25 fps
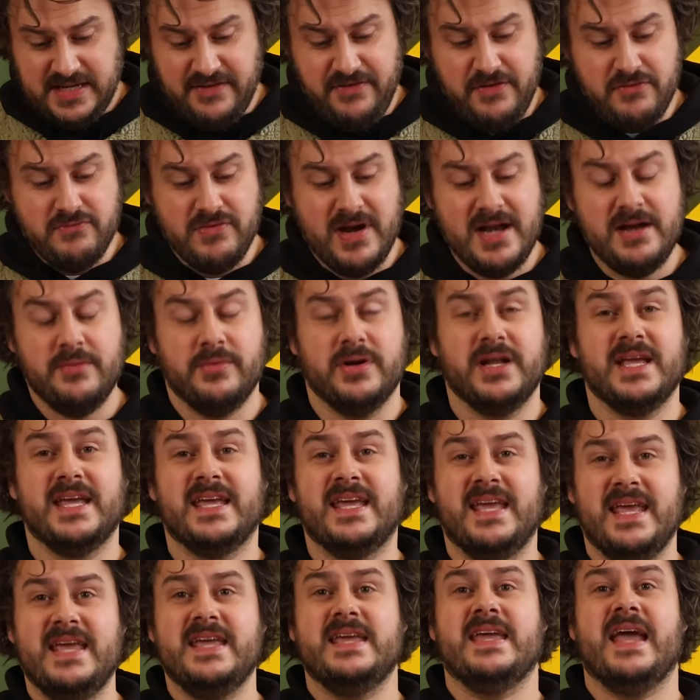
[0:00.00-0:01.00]
So if you really want
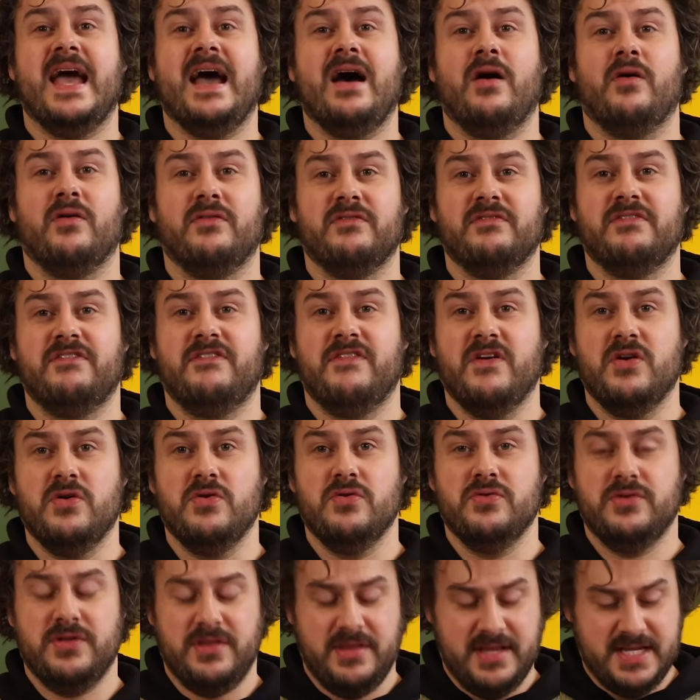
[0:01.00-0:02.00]
to geek out on
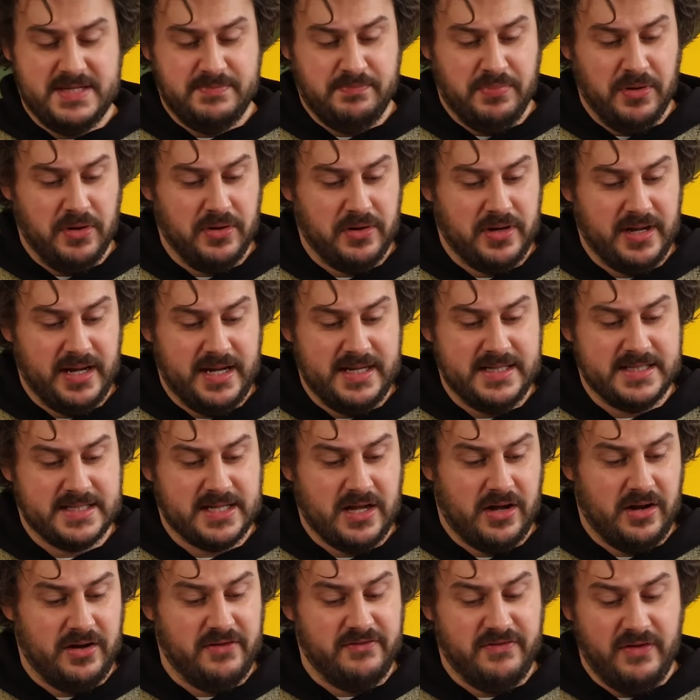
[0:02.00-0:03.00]
food, this book is
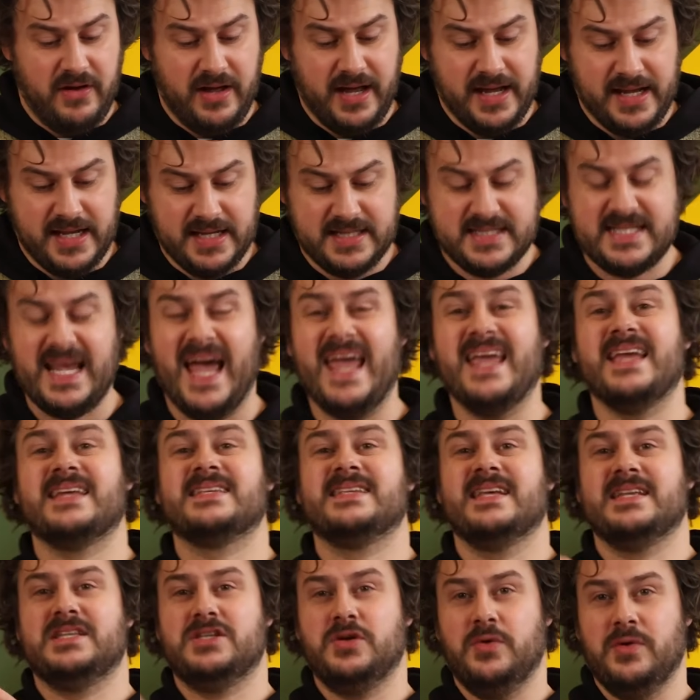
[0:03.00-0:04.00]
kind of like
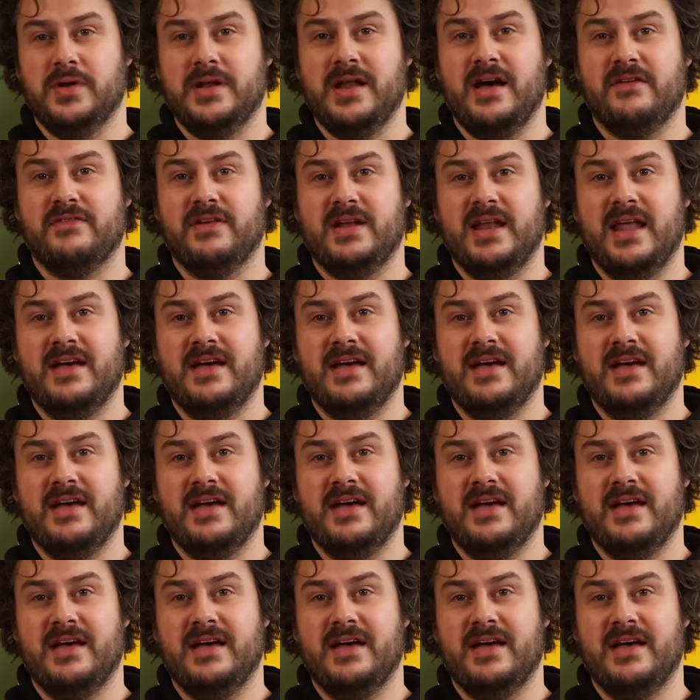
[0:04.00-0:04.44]
takes it to another